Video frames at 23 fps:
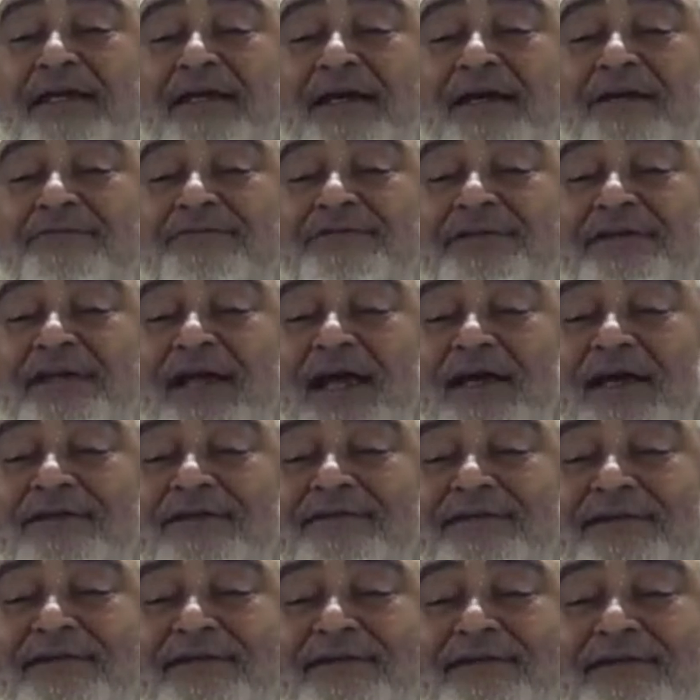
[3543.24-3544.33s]

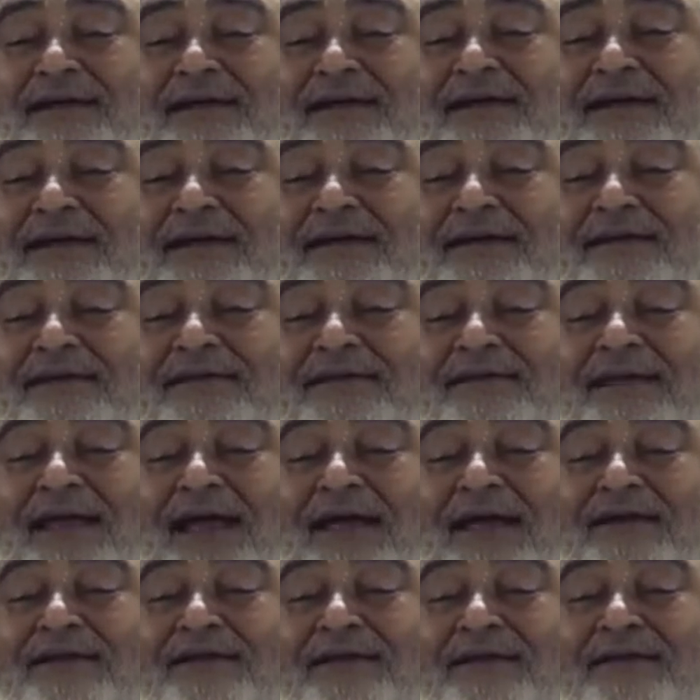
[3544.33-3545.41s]
circumstances
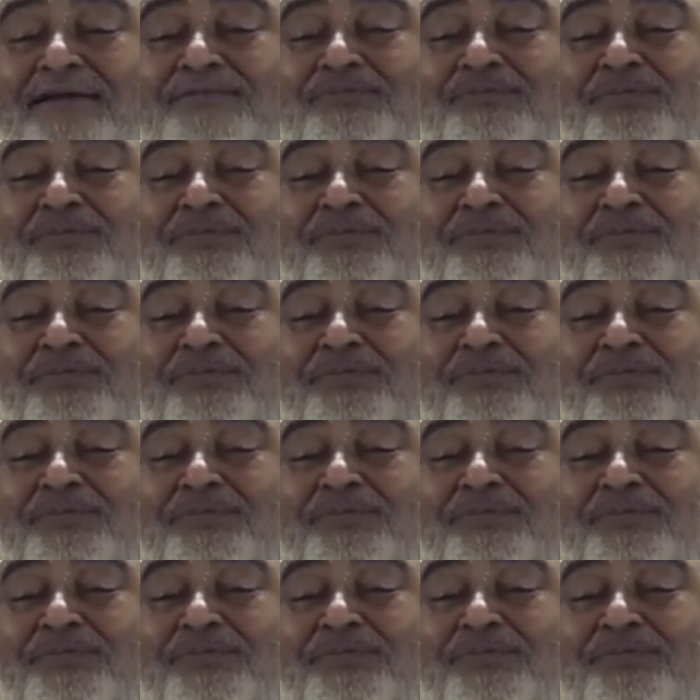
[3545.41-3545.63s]
that this